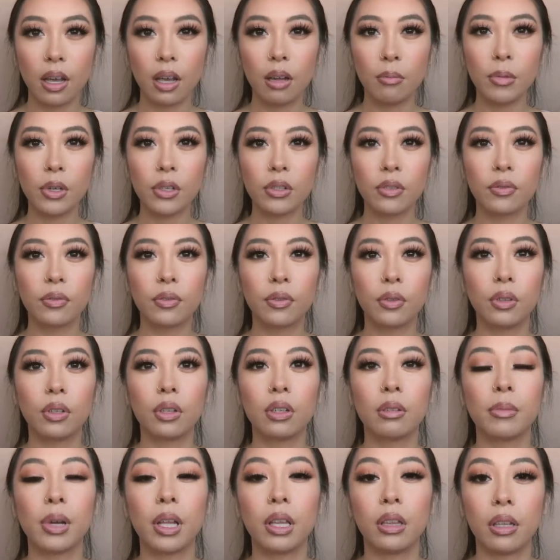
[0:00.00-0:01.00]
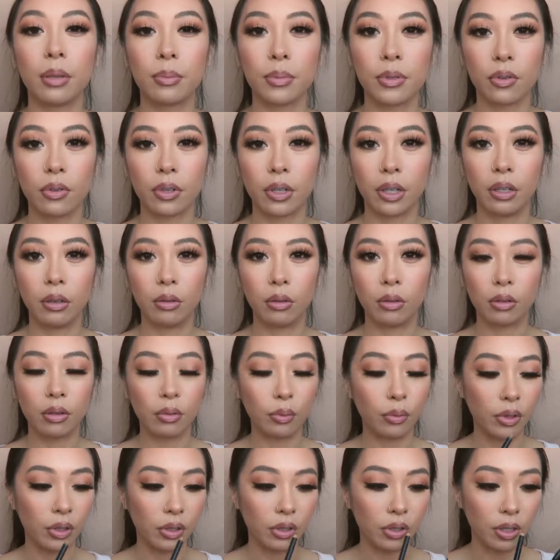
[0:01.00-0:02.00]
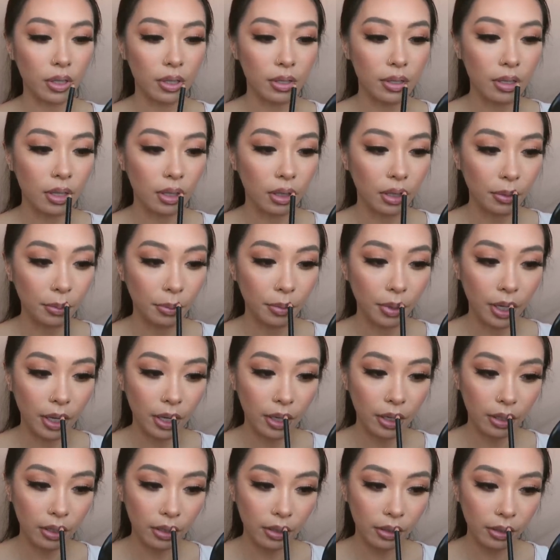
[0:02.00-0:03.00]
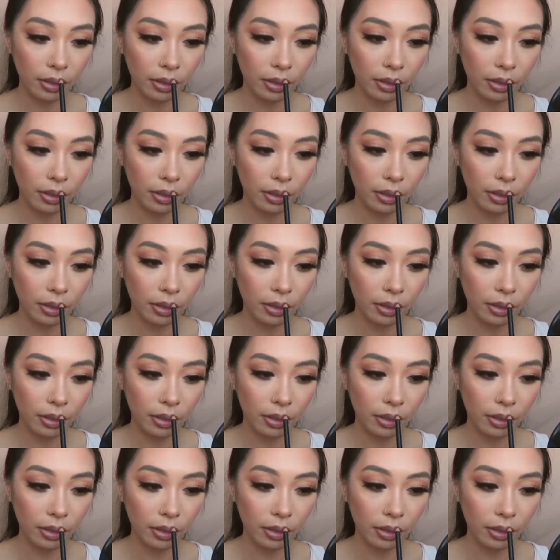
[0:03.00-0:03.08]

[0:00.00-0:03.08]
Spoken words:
how much fuller my lips already look with just the lip liner?